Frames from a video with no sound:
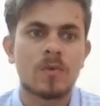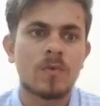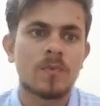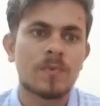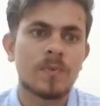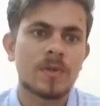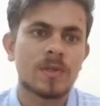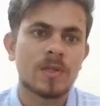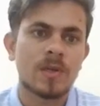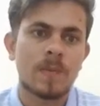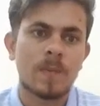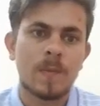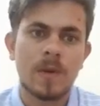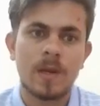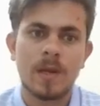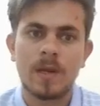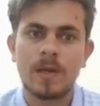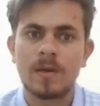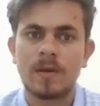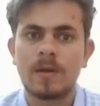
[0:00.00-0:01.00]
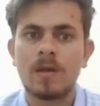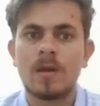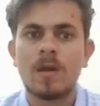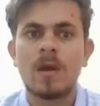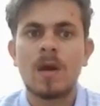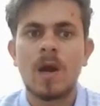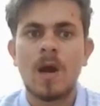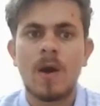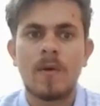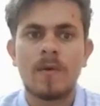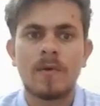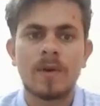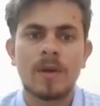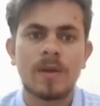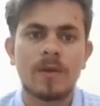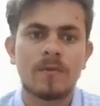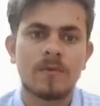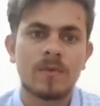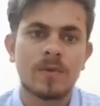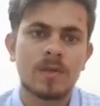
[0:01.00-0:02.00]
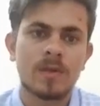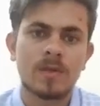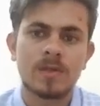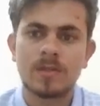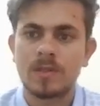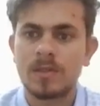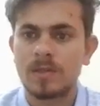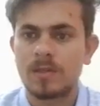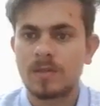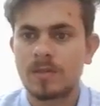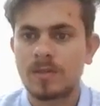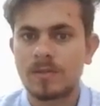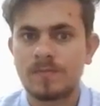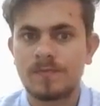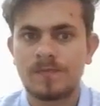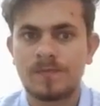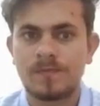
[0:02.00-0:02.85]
to miss a planned outing with her sons,